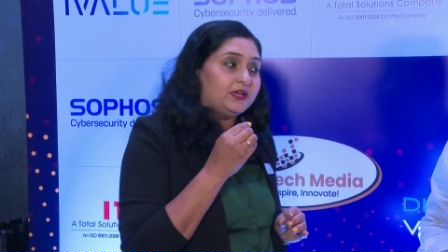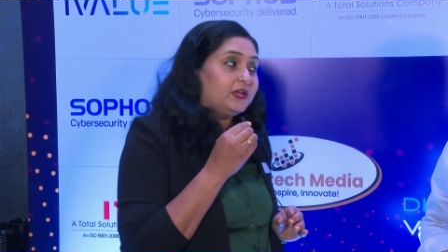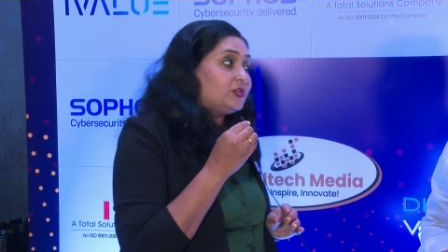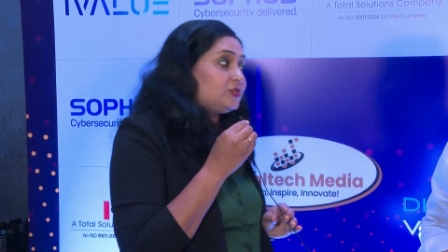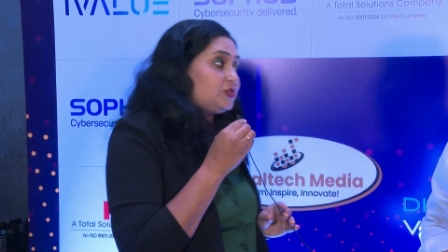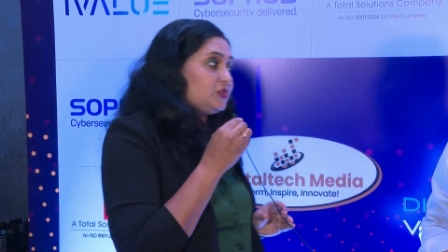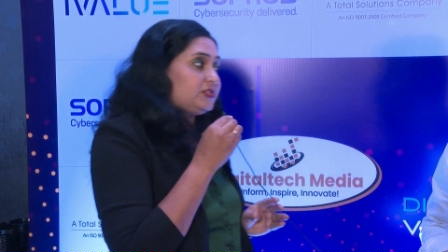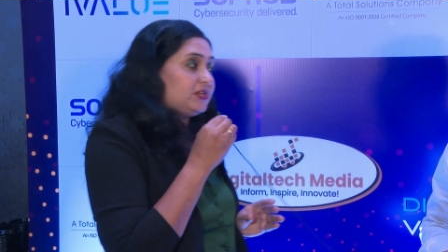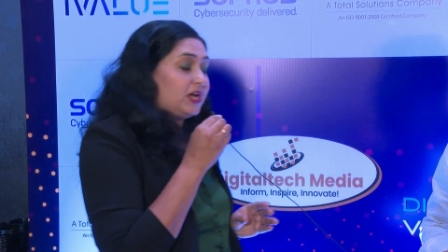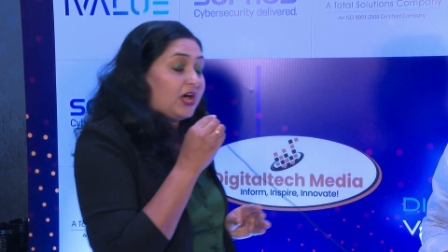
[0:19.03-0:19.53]

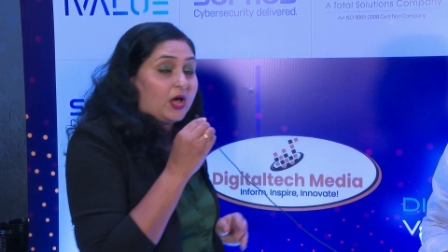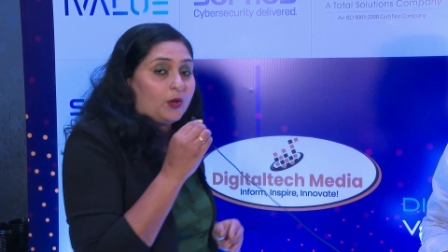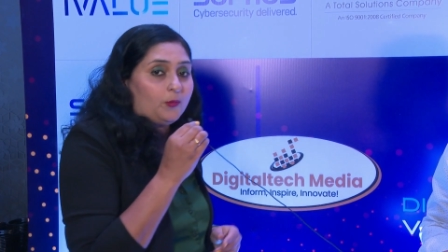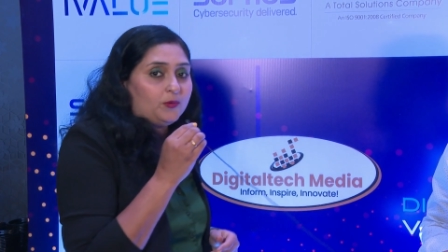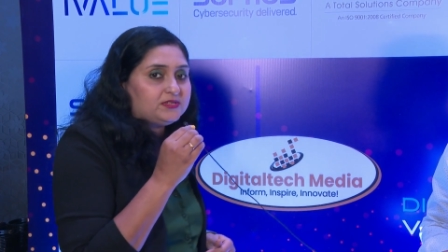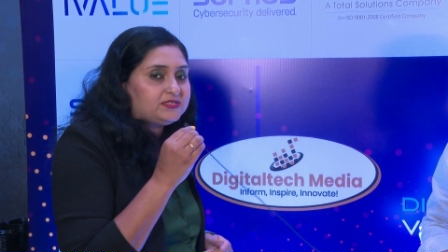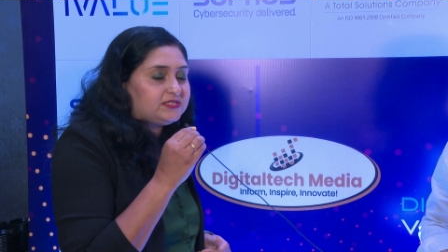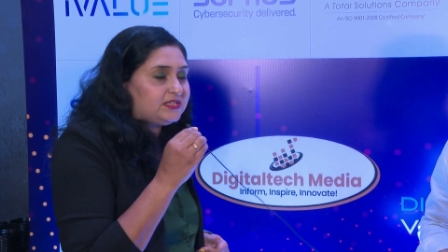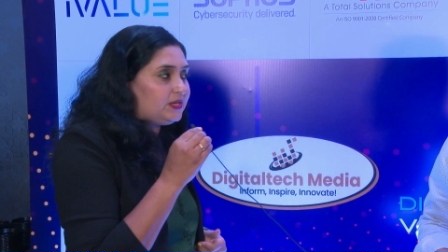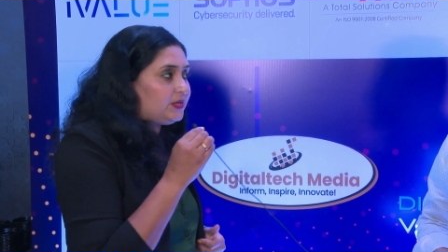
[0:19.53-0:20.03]
So, sir, how
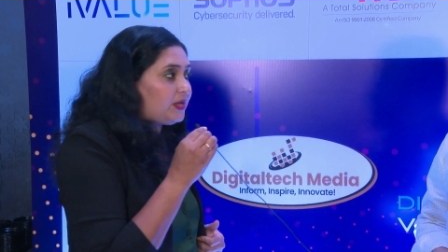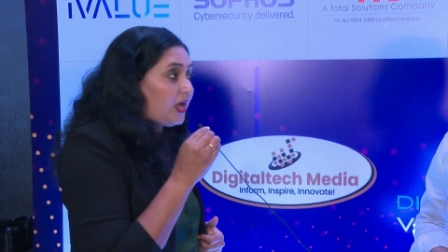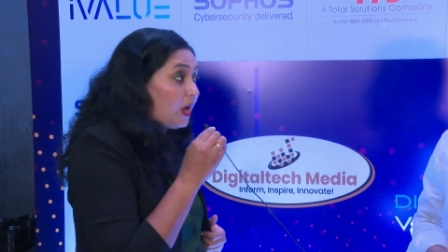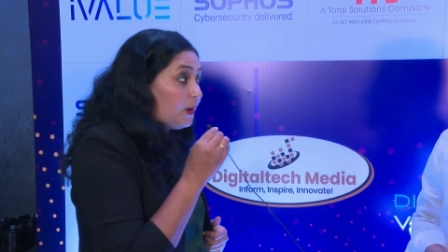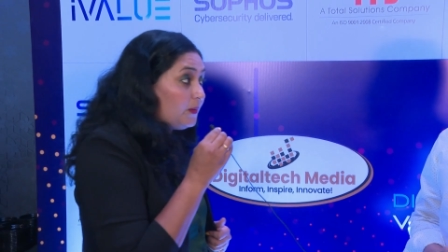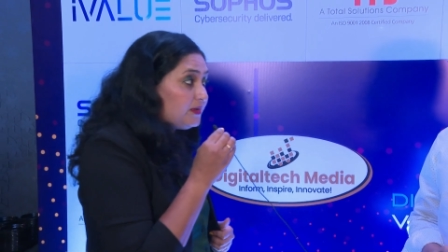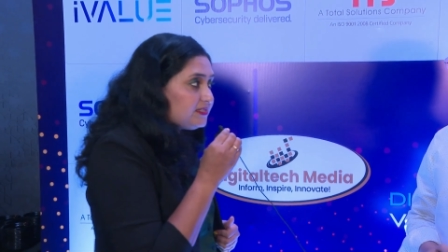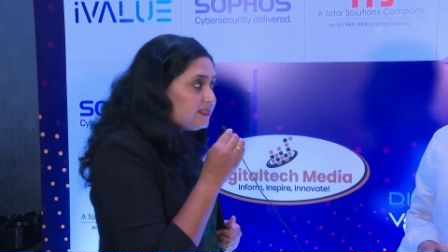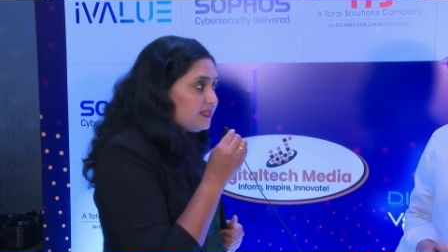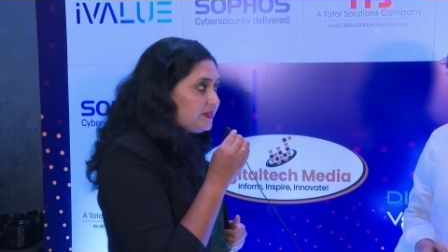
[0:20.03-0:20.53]
was the
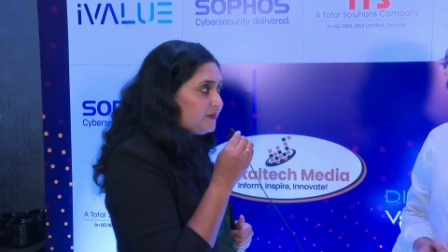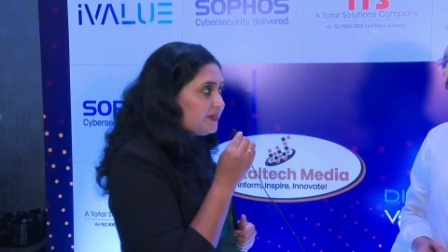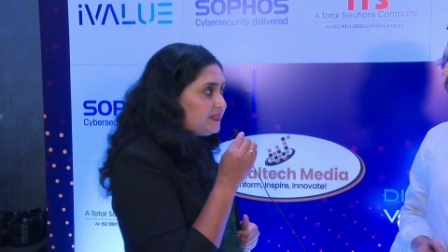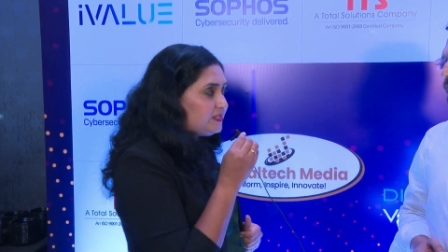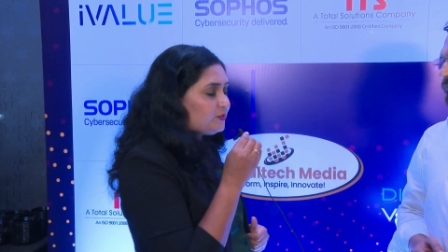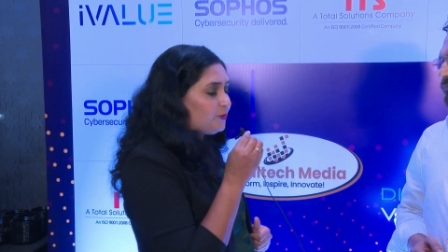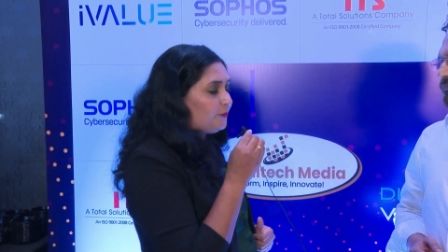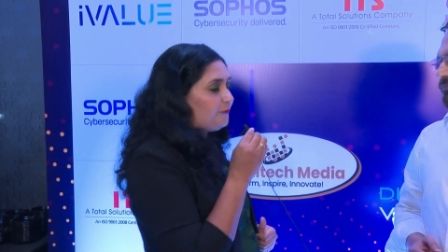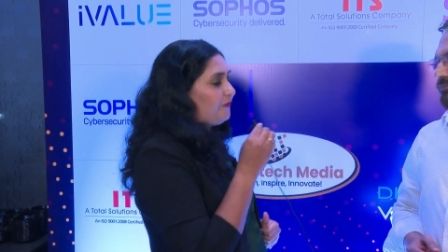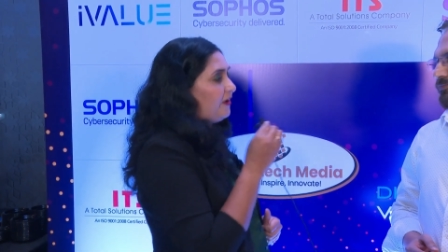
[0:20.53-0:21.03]
how is the event
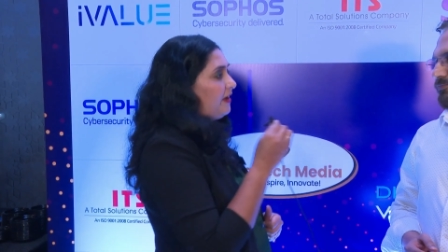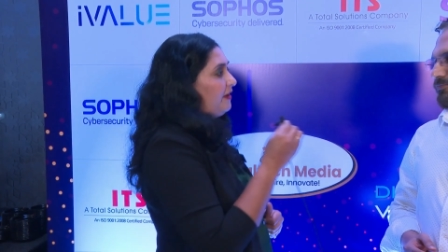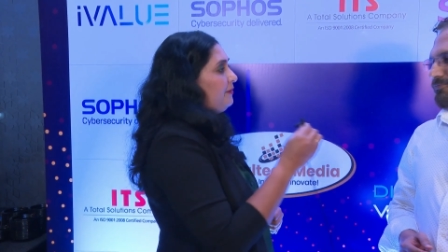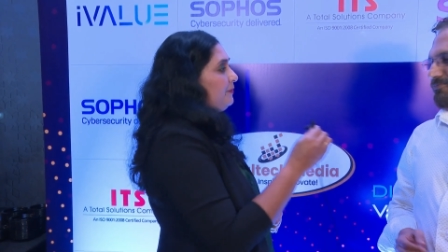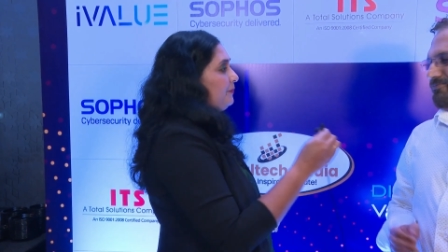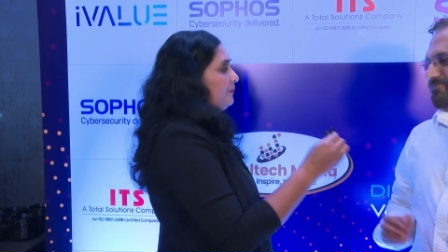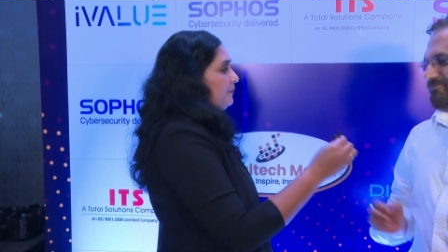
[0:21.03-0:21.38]
so far?